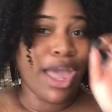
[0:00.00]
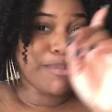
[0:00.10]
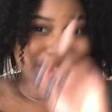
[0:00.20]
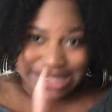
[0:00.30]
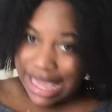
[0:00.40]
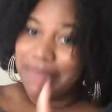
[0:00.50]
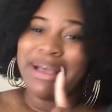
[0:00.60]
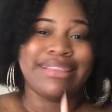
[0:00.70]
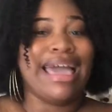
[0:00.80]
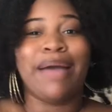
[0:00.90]
and what's not
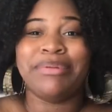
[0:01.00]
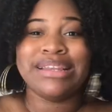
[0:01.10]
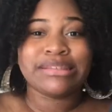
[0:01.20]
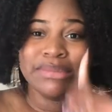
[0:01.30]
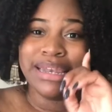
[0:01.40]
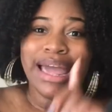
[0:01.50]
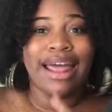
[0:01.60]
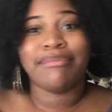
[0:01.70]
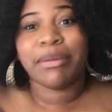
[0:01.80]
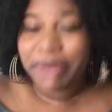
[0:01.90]
about to happen is me not
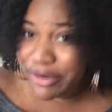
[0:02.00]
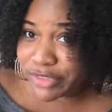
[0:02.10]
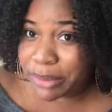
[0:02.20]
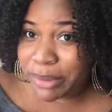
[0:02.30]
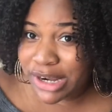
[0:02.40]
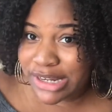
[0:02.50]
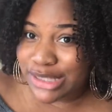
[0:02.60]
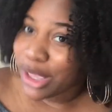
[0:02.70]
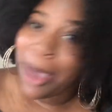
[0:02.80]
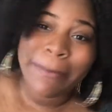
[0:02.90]
have my birthday purse